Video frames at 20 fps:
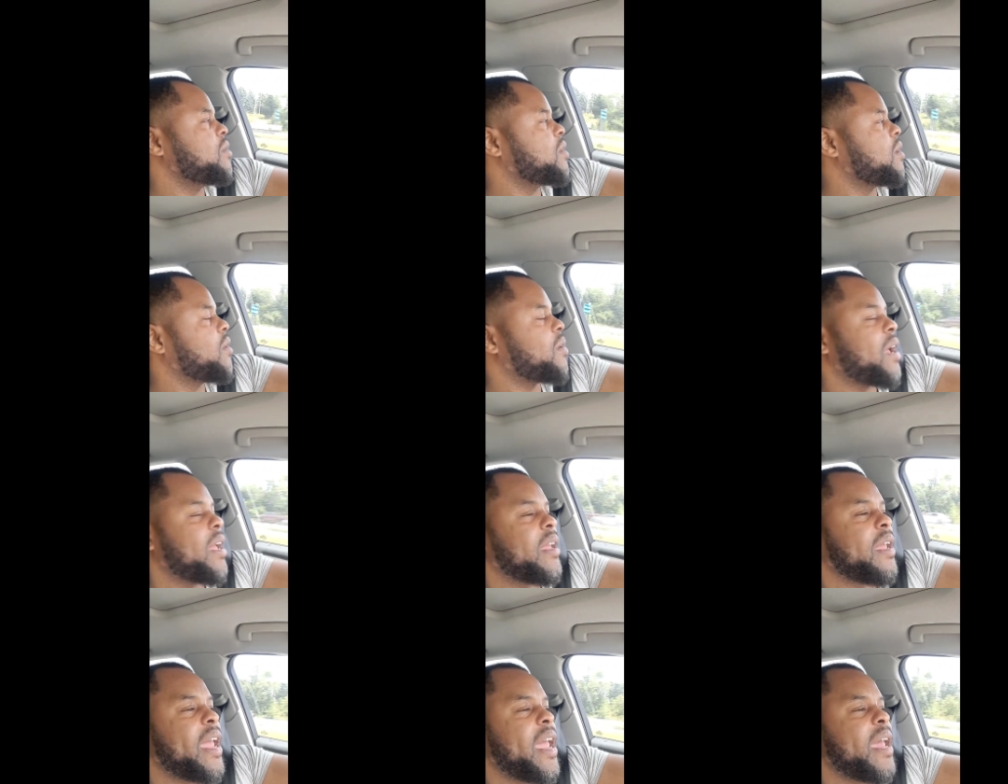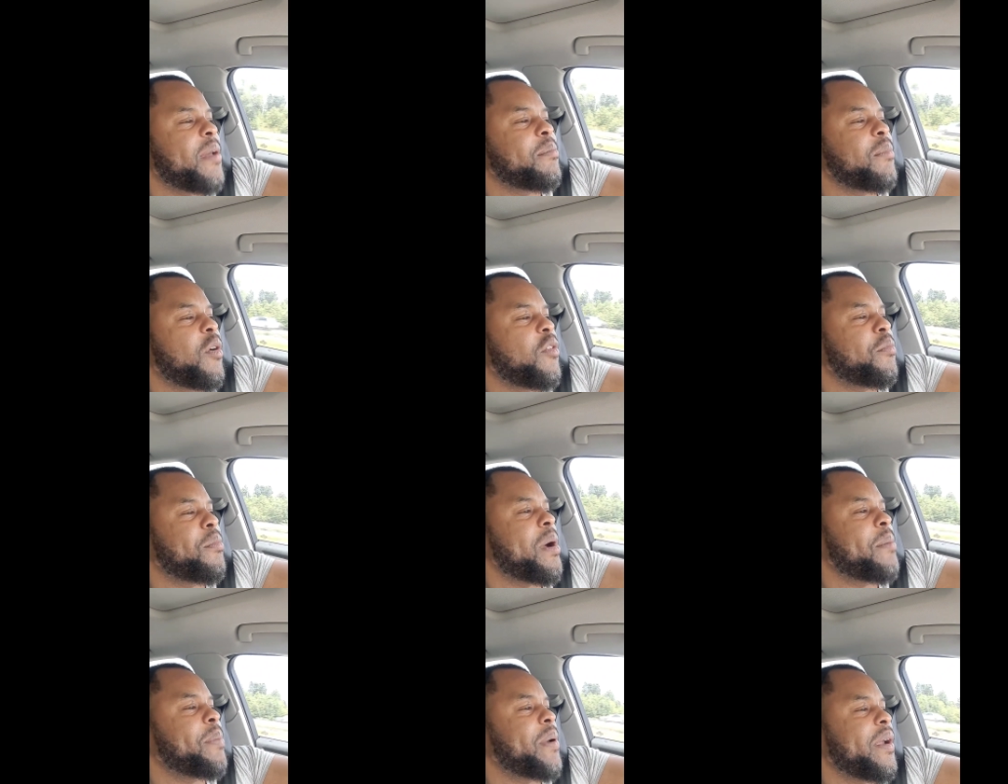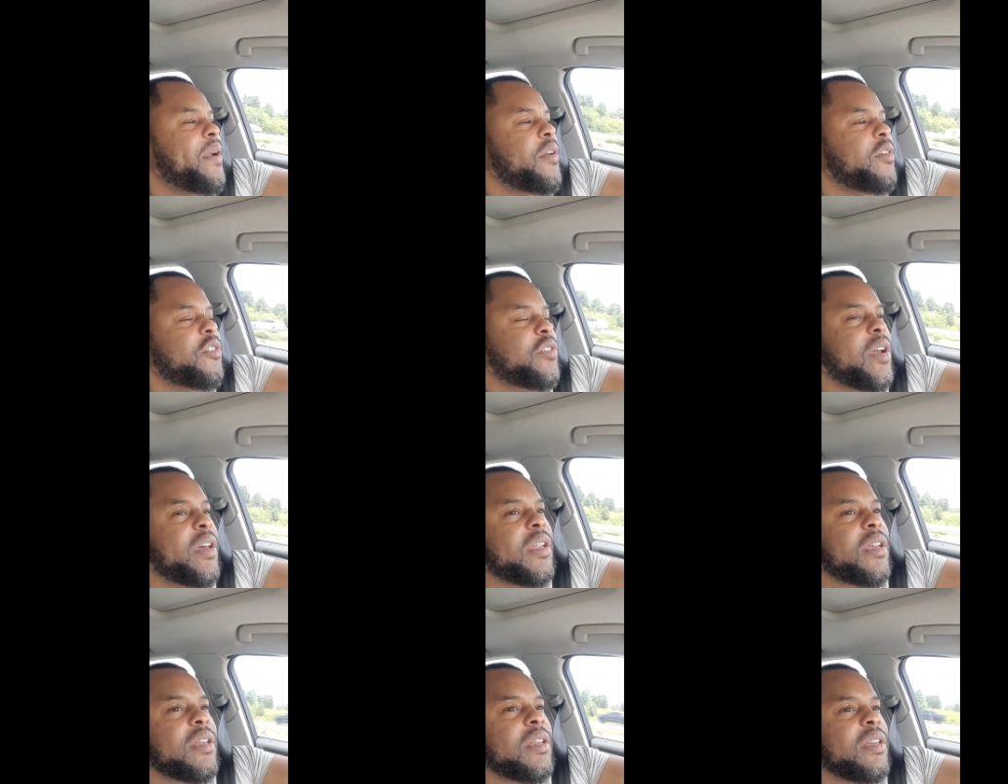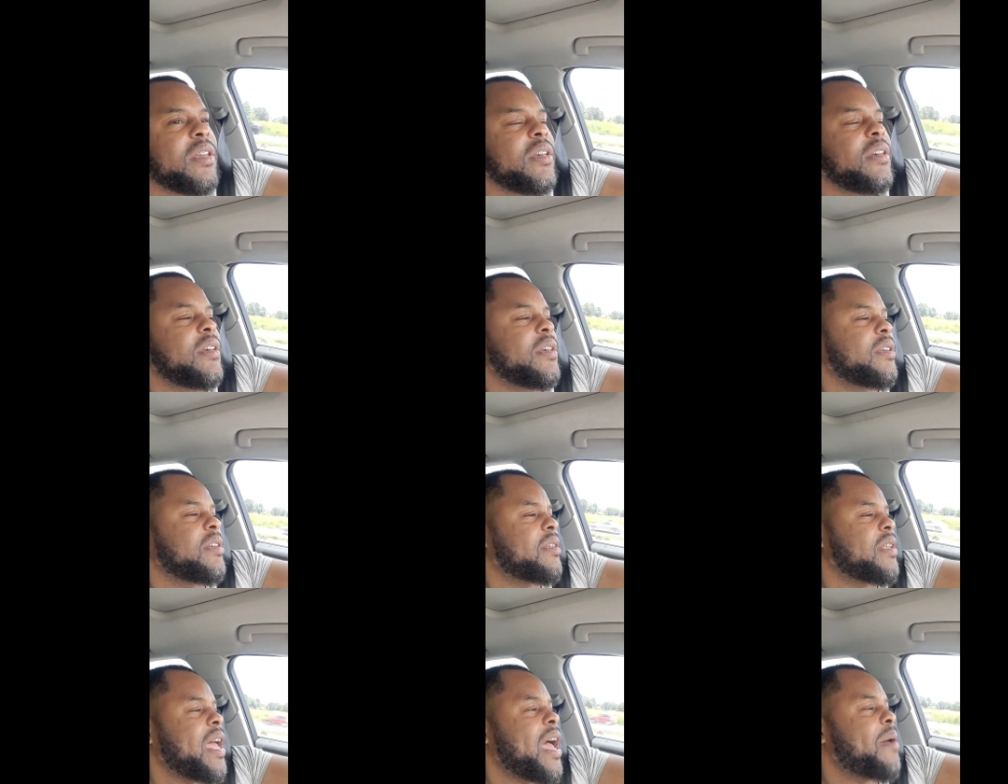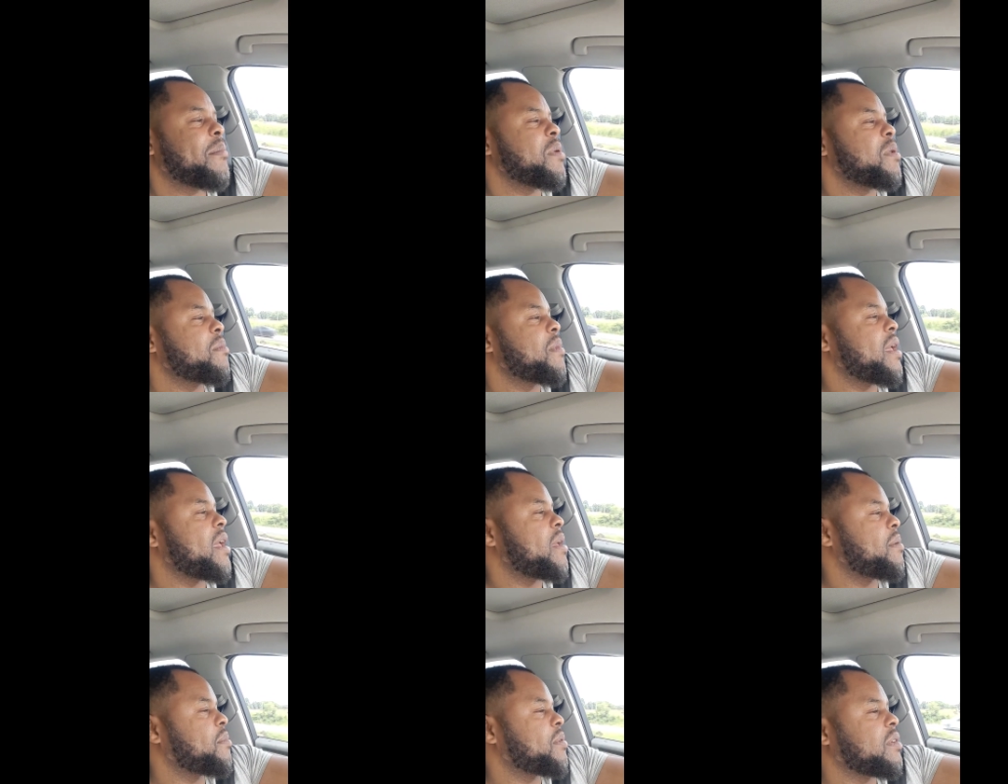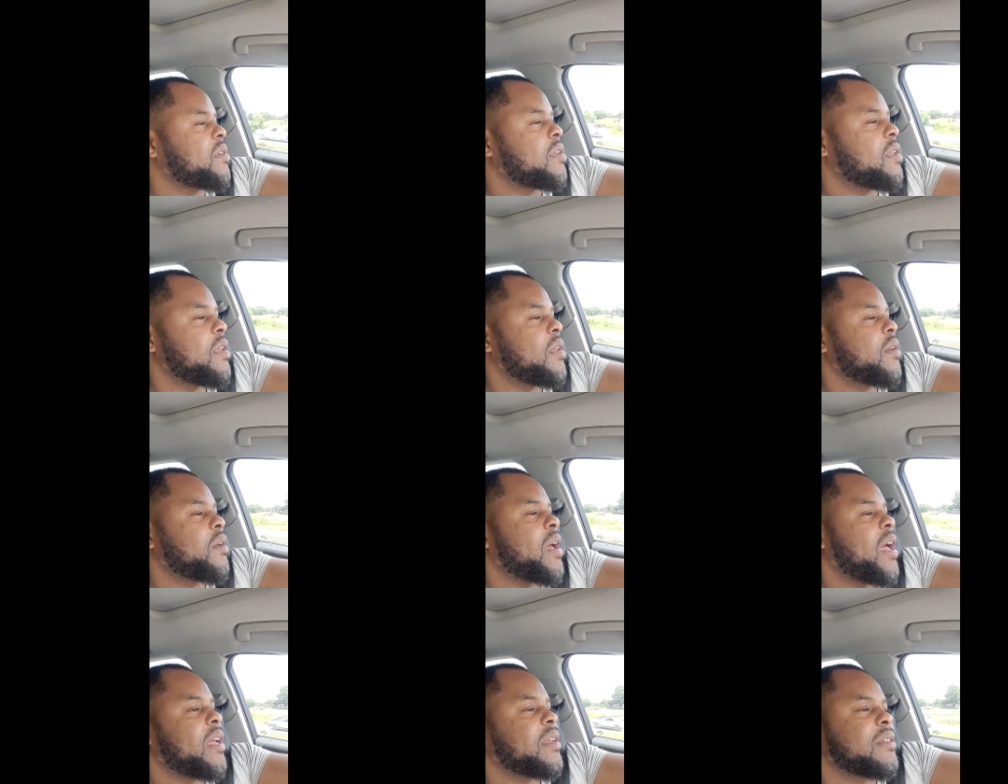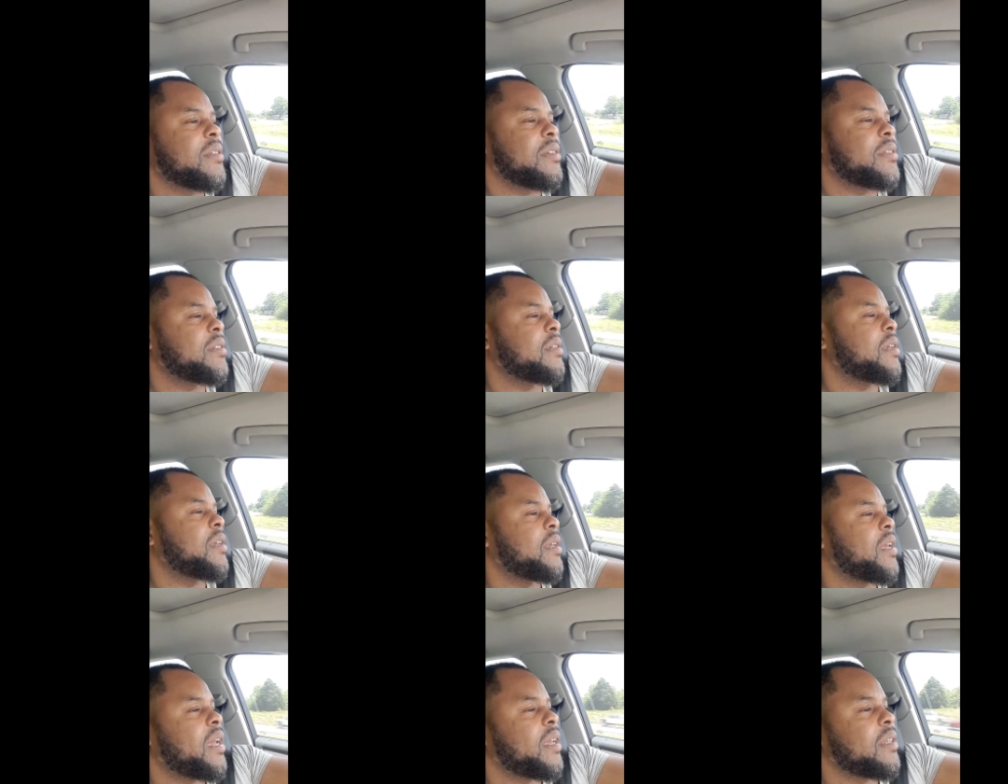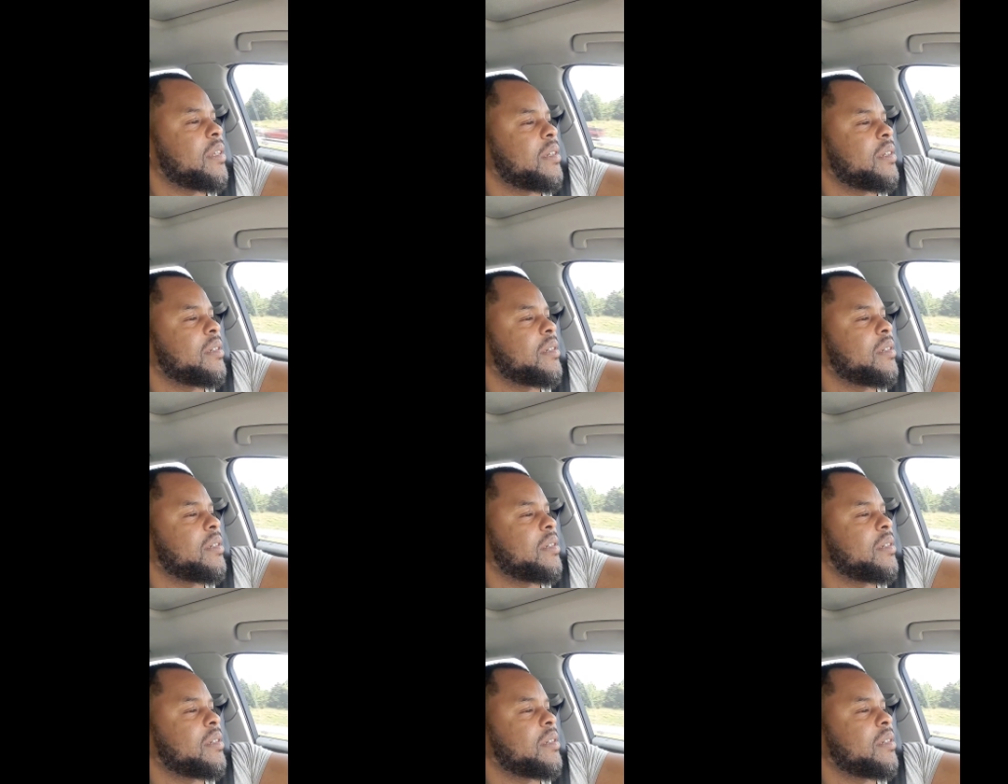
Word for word: You know, I had both my parents trying to stop me, man, but still, I you know,